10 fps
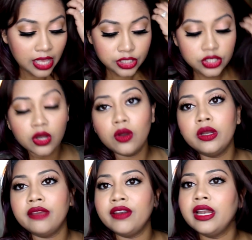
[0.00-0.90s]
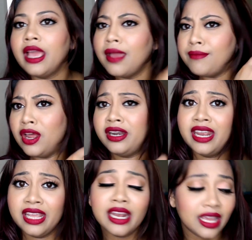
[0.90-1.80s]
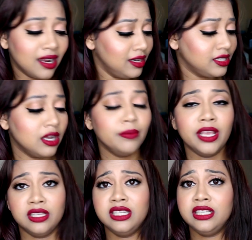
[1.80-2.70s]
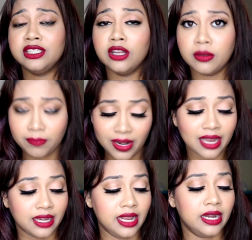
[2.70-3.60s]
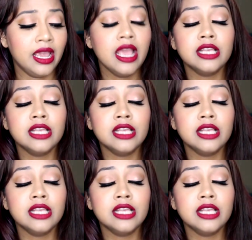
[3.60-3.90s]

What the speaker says: So definitely I'm not getting any curls now because it is not plugged in.